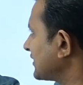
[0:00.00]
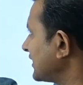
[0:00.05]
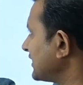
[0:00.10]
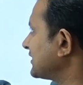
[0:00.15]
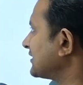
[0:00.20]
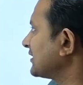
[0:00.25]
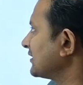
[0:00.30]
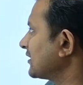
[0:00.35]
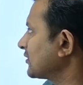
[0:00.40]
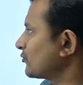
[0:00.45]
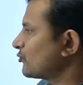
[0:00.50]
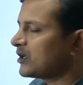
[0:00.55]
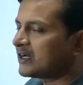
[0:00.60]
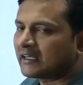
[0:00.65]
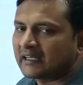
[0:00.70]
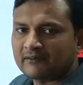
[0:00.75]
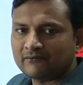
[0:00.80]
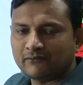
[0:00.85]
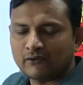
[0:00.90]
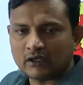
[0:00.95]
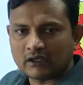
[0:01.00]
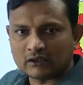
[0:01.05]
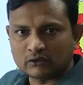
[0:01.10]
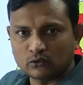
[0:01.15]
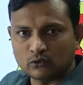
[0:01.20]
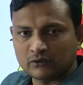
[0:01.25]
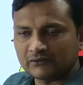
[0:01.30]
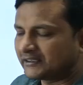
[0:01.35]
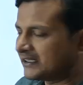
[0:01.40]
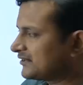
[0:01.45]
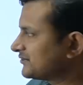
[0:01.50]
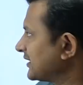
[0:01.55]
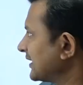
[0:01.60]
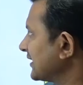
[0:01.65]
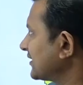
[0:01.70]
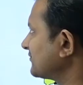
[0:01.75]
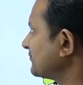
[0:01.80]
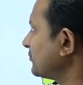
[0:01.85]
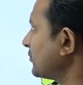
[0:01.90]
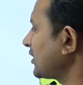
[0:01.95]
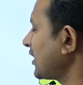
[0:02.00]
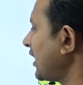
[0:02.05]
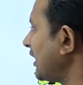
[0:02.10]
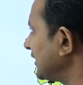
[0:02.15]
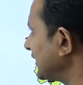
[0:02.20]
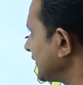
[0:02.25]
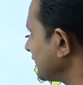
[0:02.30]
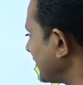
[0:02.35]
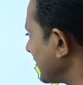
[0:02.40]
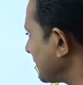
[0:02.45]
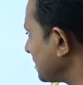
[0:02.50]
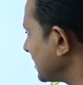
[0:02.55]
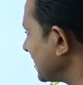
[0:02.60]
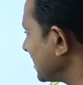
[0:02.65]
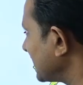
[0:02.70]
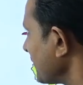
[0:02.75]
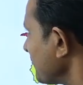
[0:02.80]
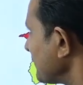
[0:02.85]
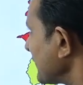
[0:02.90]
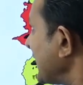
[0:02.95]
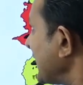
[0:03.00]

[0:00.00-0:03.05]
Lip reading: red color warning for those districts for all the 5 days.